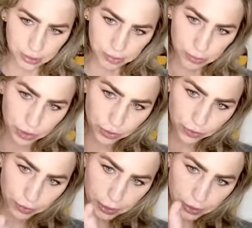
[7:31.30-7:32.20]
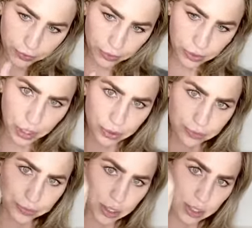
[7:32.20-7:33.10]
beautiful, beautiful glow.
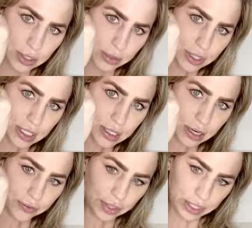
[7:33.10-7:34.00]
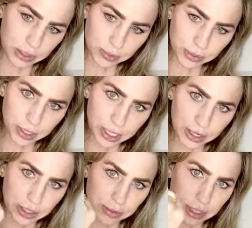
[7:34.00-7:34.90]
So this stuff is pretty
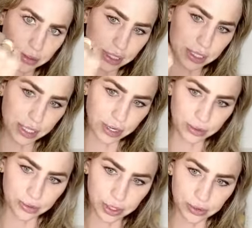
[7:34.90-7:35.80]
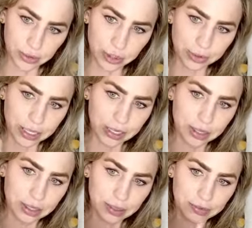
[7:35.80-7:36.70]
awesome, and you can see how glowy
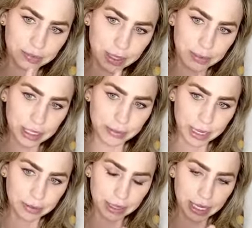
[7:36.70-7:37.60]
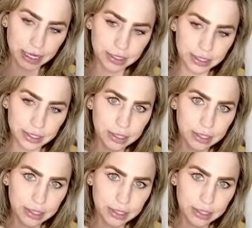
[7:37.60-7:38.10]
that made the back of my hand.